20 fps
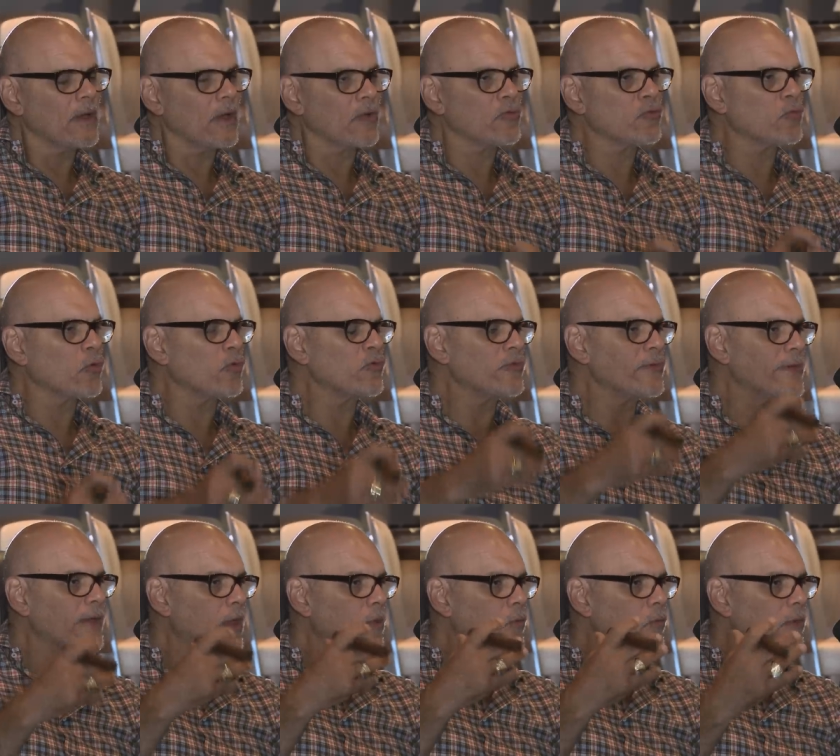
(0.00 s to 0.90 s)

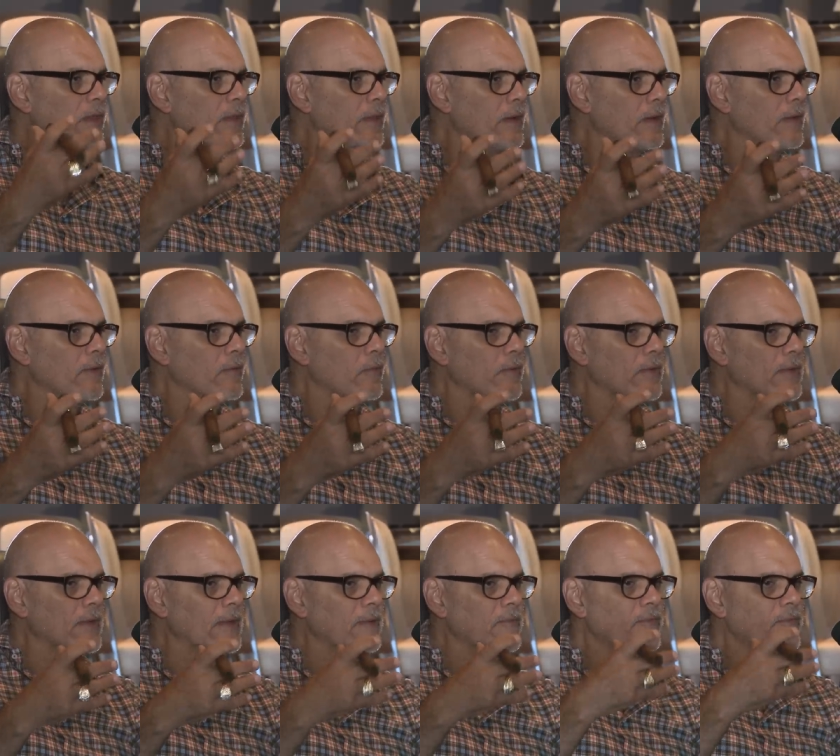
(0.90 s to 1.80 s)
associate with a
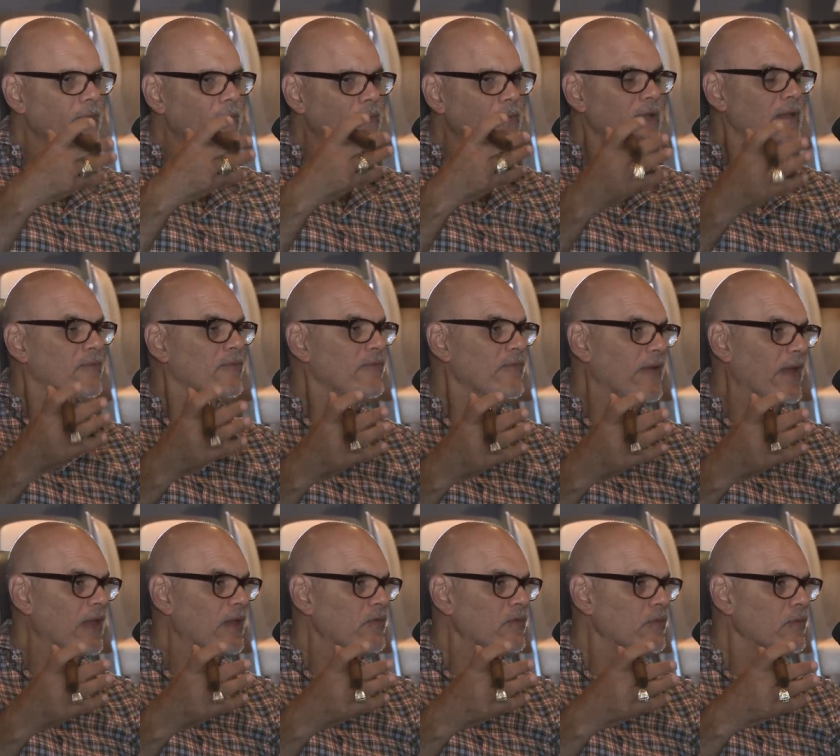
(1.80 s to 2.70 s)
with a with a
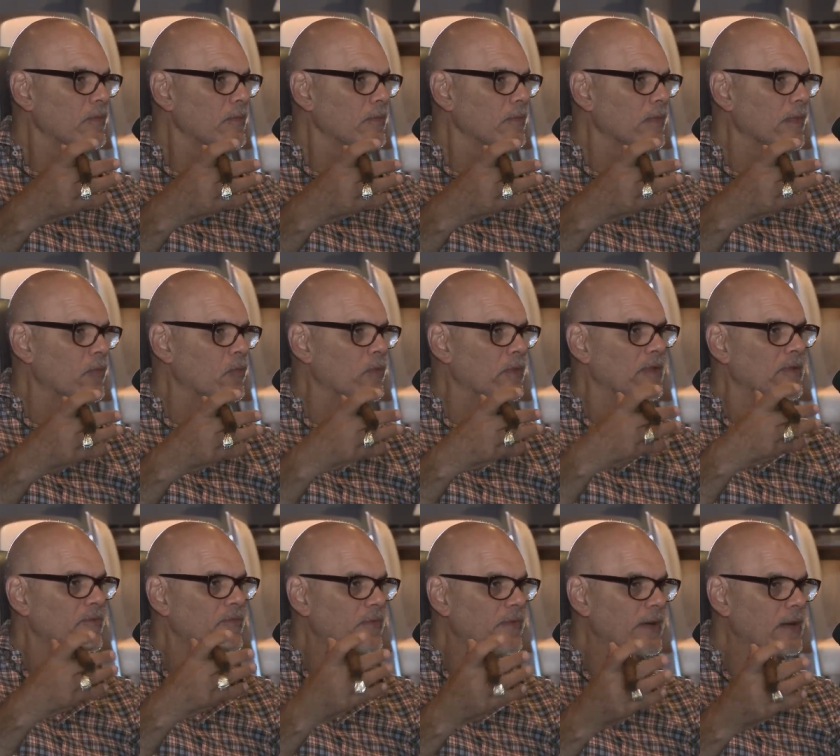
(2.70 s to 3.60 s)
face, with
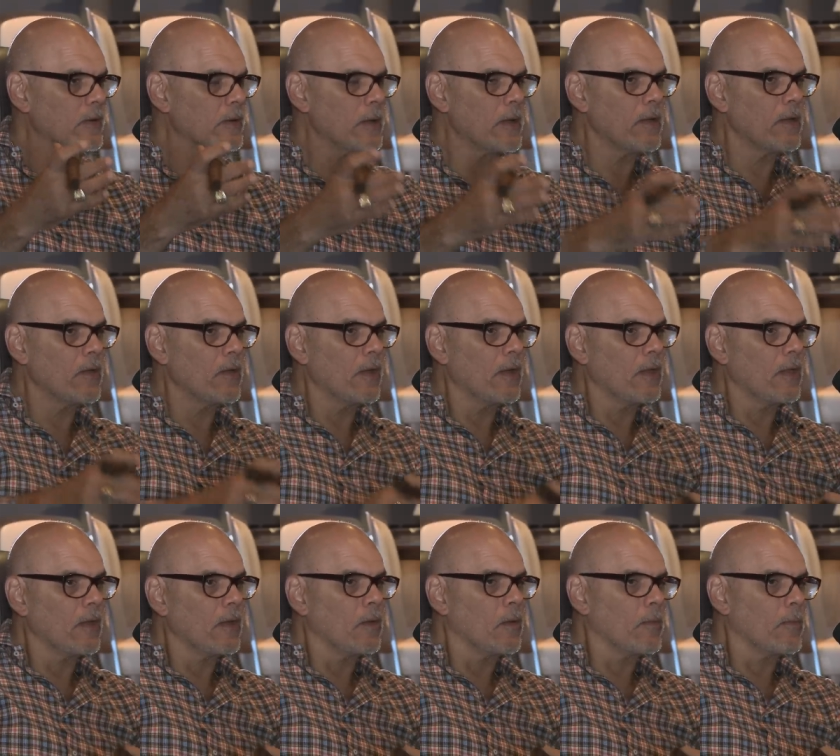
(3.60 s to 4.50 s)
a figure.
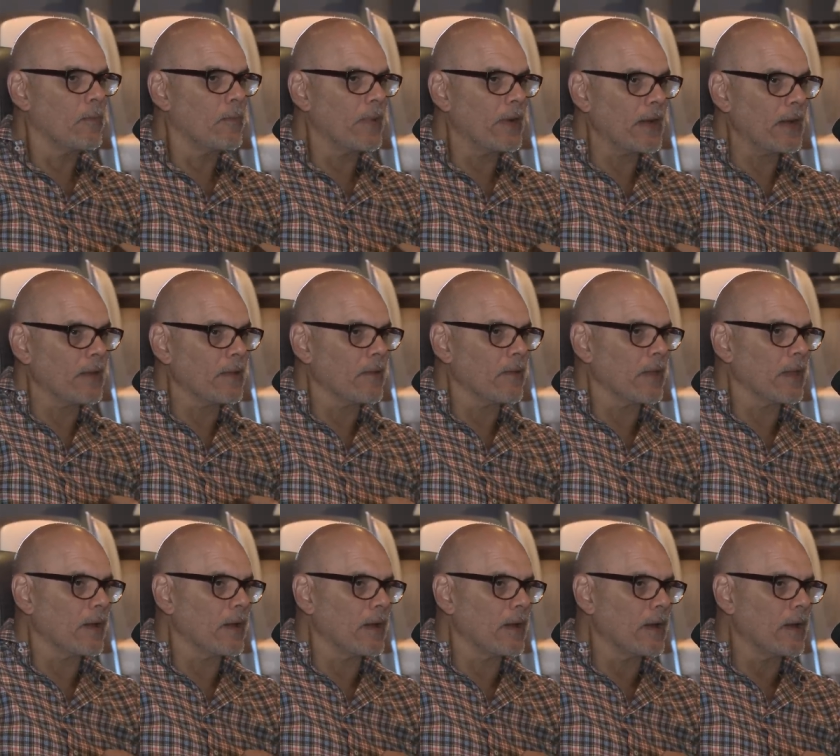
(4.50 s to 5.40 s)
But
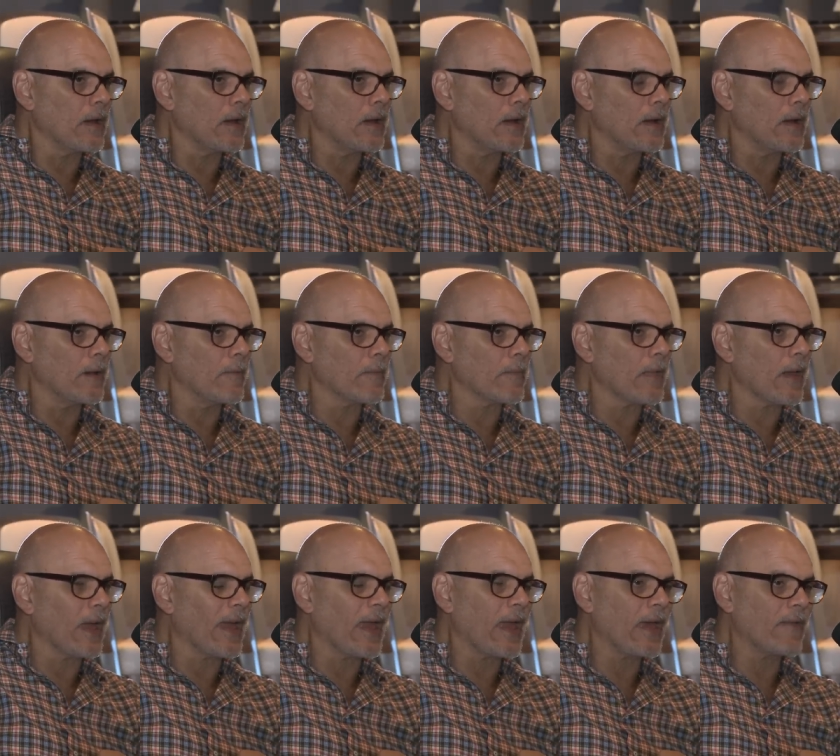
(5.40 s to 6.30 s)
uh,
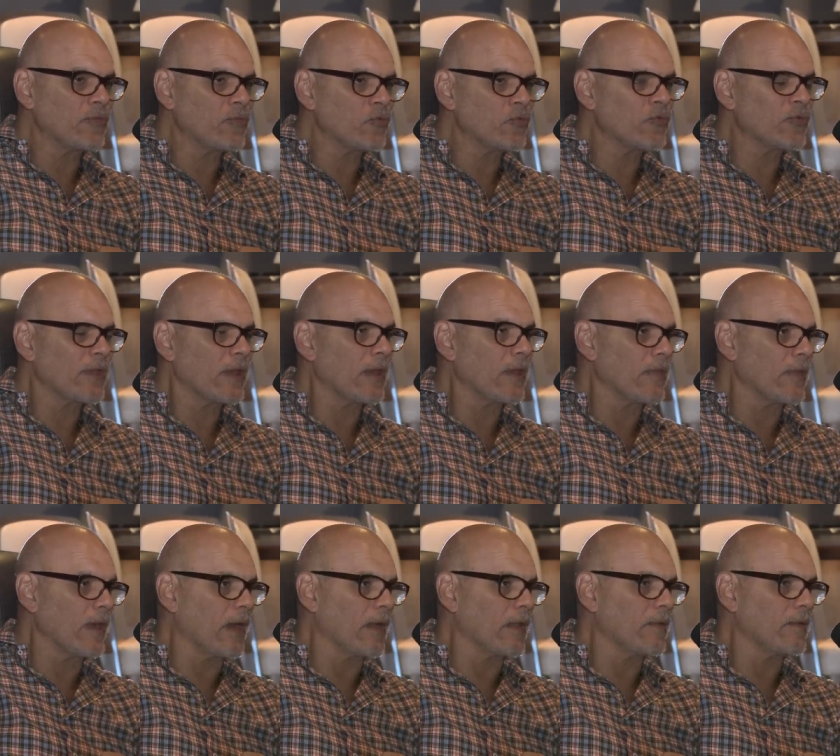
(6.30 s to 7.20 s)
I have to say
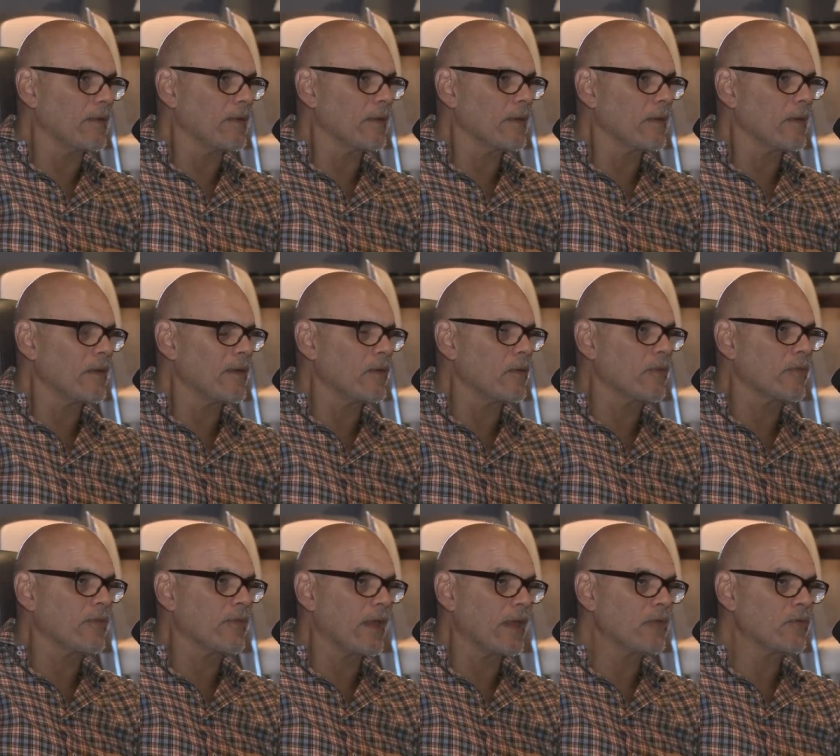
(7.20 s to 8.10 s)
that you know,
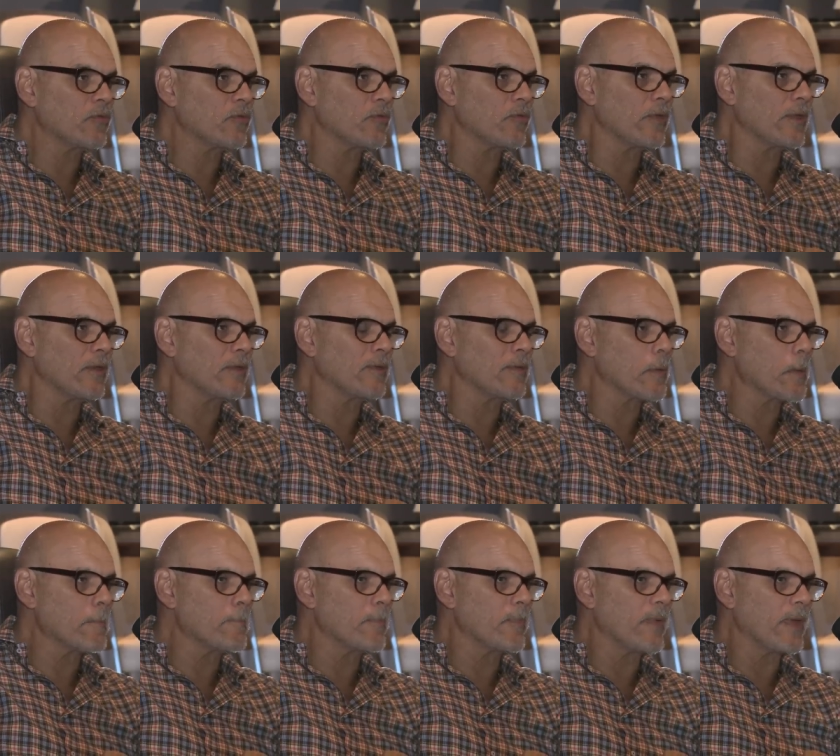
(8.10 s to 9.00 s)
thanks to these
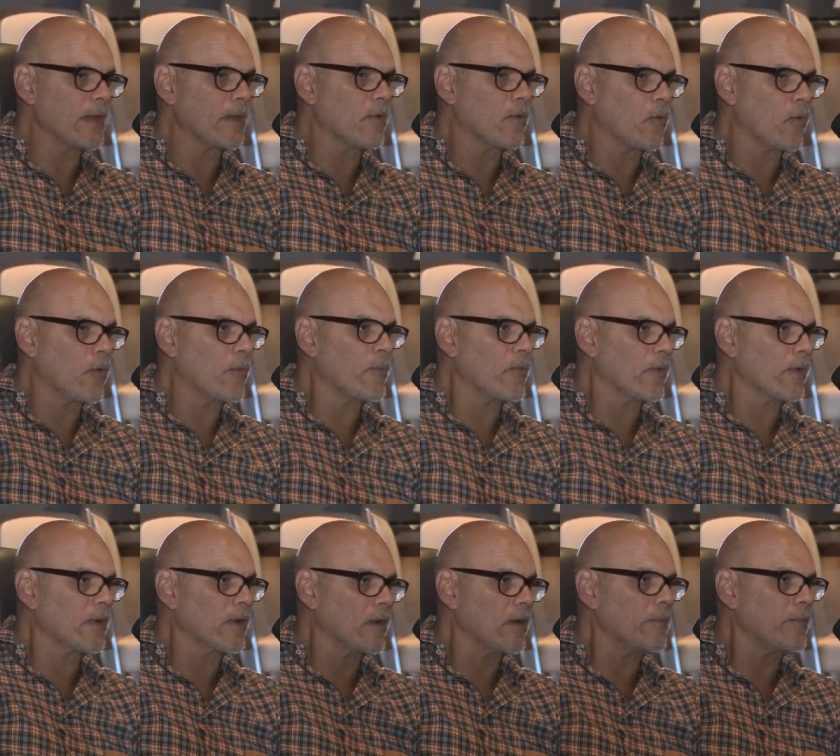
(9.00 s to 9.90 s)
big
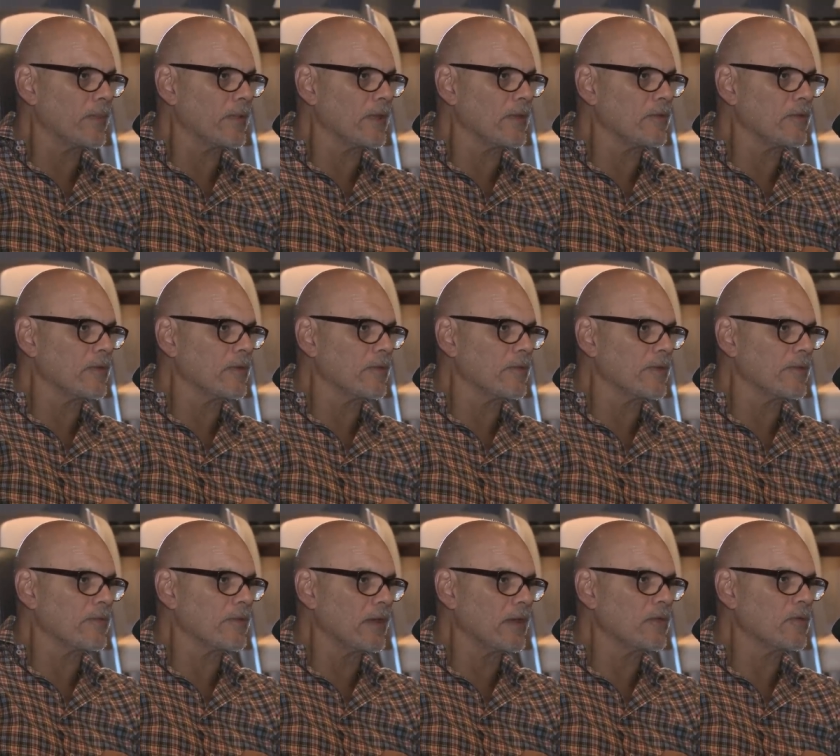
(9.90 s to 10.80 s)
corporate companies, you know,
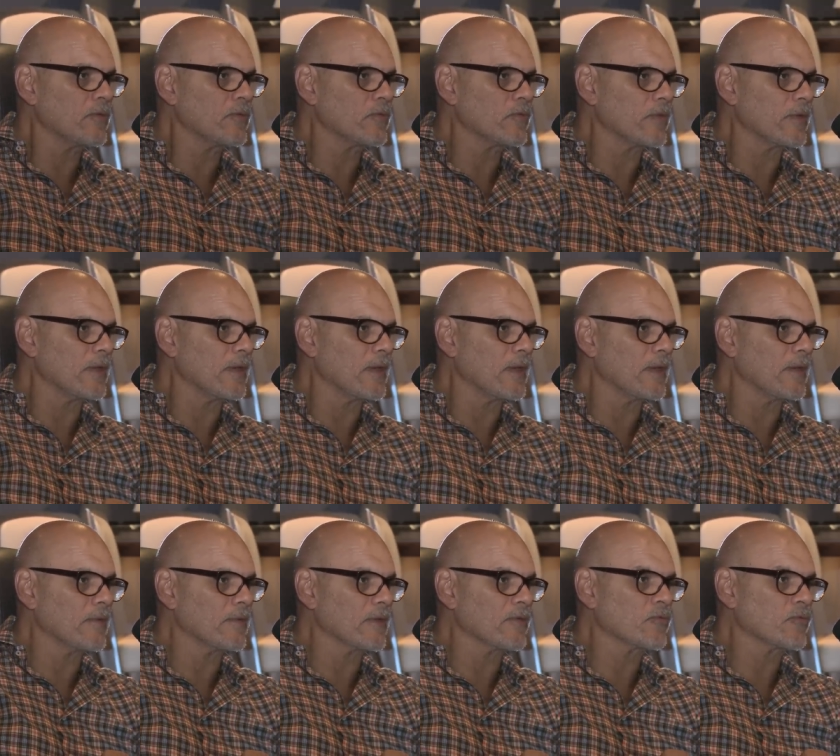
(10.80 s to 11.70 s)
this industry
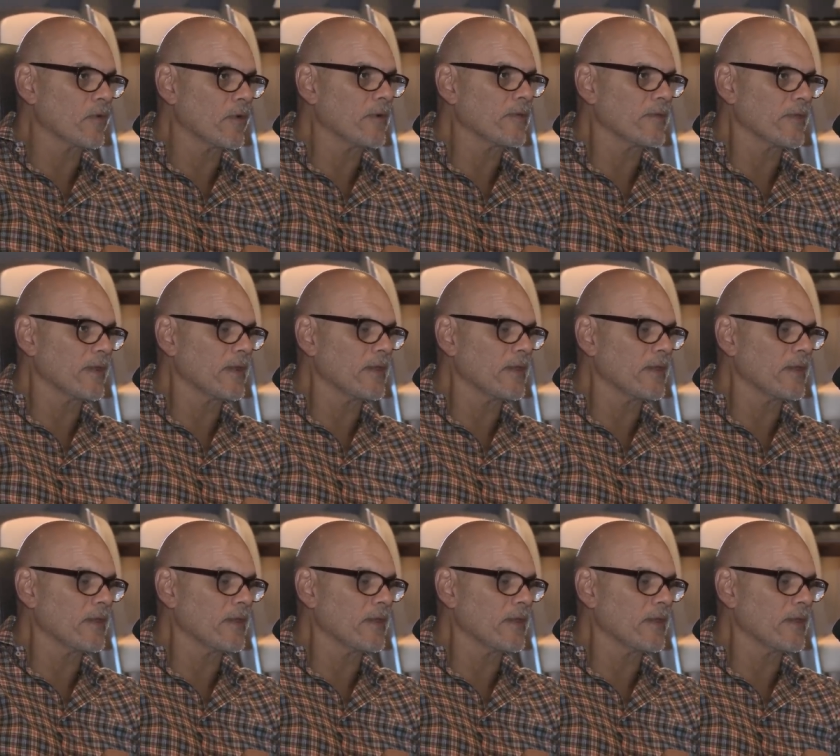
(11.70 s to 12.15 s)
is as strong as it